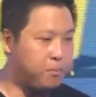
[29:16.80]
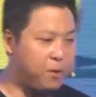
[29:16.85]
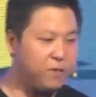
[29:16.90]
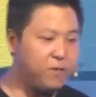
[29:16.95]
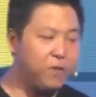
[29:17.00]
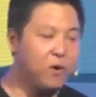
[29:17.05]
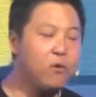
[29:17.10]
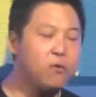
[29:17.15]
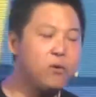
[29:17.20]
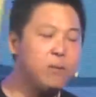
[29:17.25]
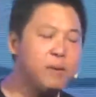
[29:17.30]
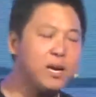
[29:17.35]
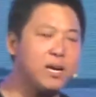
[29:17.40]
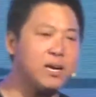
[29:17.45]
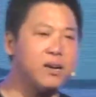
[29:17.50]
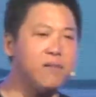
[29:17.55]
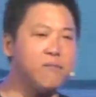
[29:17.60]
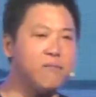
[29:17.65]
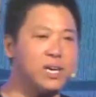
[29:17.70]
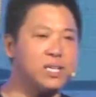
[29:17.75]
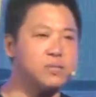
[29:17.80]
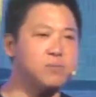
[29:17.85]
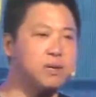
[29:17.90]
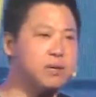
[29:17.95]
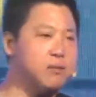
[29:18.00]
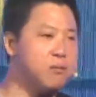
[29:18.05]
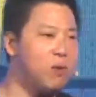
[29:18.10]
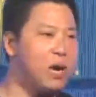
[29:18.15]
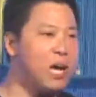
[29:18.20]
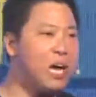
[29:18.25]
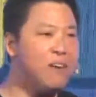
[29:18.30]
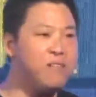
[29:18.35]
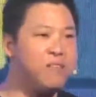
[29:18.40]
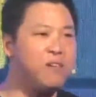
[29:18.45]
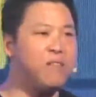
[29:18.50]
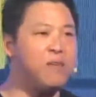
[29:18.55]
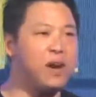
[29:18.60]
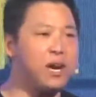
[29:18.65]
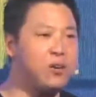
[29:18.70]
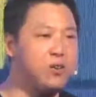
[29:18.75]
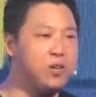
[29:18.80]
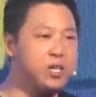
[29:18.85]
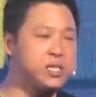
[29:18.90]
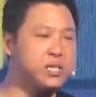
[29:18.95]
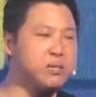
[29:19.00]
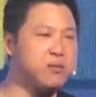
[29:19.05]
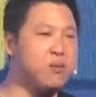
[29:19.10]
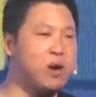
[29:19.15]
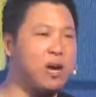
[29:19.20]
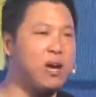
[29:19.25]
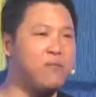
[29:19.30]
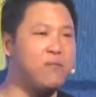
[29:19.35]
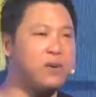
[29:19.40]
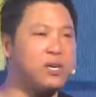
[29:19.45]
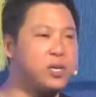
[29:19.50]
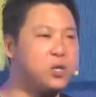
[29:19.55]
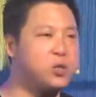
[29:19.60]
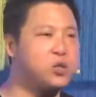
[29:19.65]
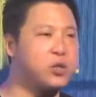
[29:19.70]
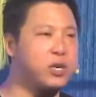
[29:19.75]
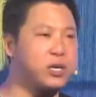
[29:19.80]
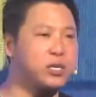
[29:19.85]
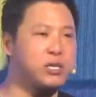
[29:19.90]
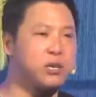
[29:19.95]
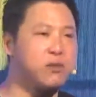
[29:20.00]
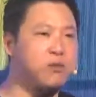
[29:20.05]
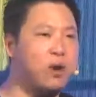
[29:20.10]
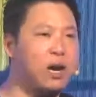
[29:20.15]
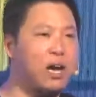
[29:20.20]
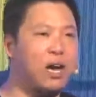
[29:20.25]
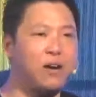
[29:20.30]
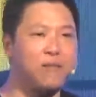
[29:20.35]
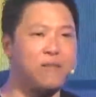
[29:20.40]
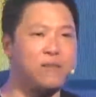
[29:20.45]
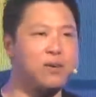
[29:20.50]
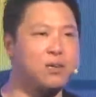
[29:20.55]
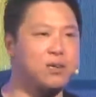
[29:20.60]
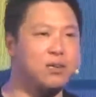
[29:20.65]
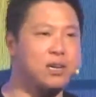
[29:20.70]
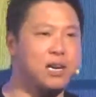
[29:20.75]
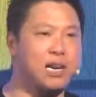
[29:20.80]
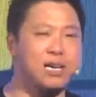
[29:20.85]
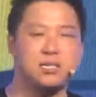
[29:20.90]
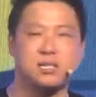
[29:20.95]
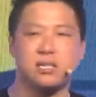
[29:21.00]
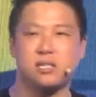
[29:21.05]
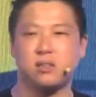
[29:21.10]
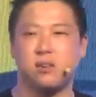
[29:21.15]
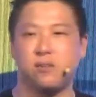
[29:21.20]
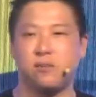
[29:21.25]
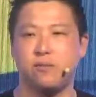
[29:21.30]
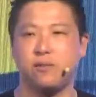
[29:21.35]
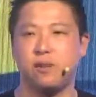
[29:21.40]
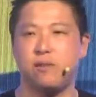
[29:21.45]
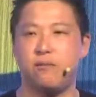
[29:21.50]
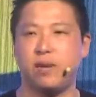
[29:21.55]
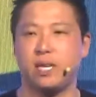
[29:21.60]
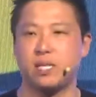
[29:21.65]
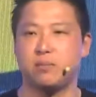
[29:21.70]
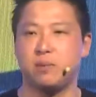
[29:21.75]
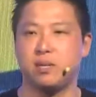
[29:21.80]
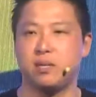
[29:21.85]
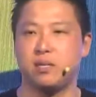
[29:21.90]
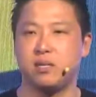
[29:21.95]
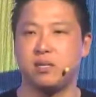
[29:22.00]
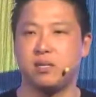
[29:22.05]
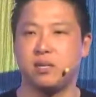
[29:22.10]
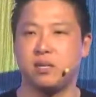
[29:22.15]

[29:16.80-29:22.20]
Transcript: before we make an investment, whatever valuation, whatever deal structuring, whatever classes of investment,